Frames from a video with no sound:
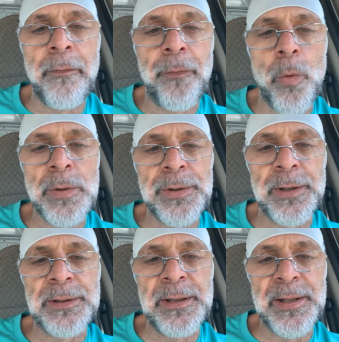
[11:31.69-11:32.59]
and
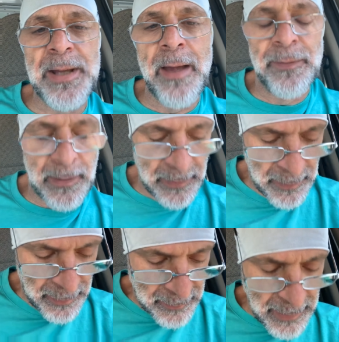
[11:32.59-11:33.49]
467.
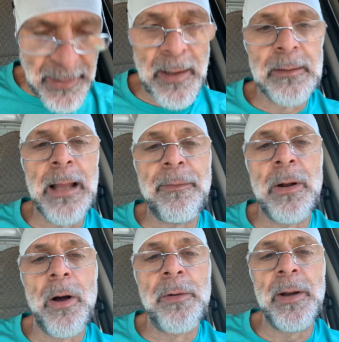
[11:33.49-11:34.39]
That's
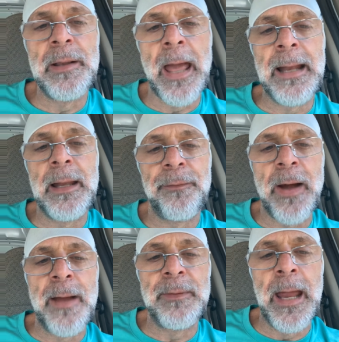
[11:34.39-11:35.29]

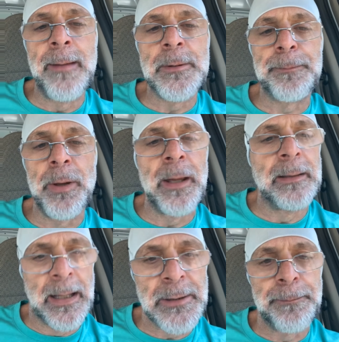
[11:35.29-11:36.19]
1,195 games
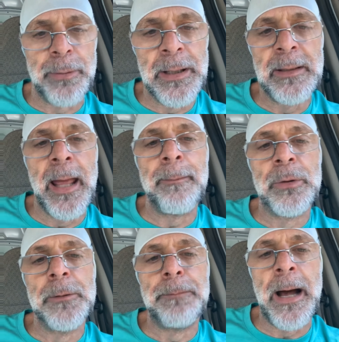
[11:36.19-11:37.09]
played. That's a pretty damn
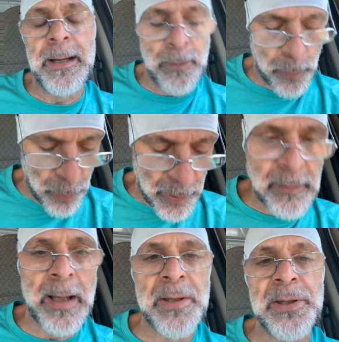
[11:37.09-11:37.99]
good body of
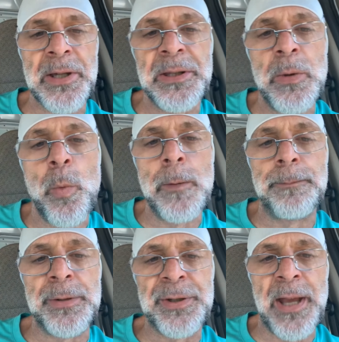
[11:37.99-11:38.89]
work. That's
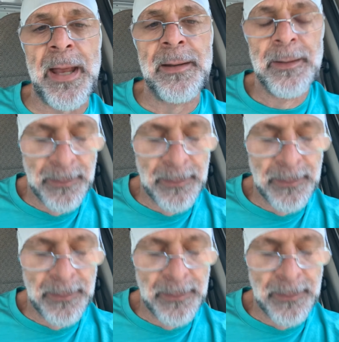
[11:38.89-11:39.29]
61%.